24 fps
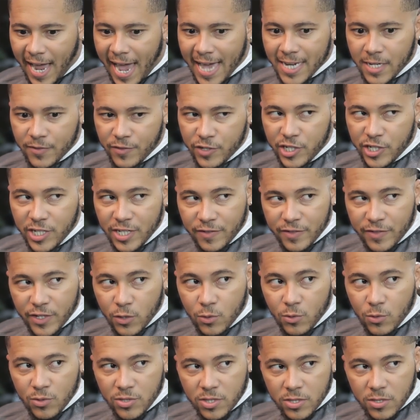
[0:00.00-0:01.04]
kind of achieving
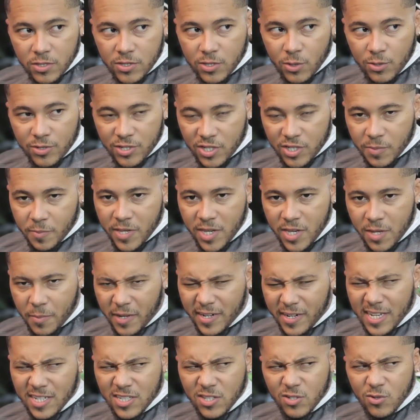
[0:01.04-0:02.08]
it all, so to speak,
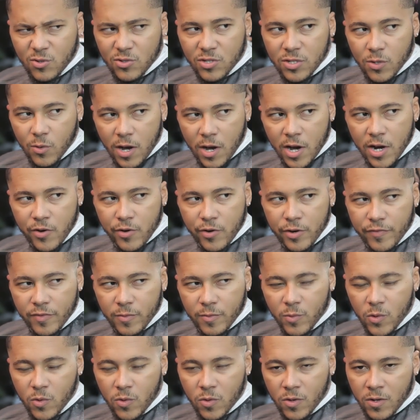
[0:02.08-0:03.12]
but they're still so hungry
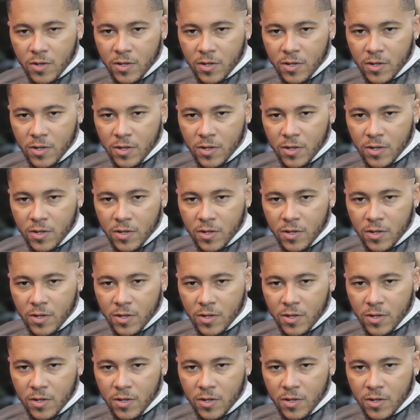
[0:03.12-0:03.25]
for more.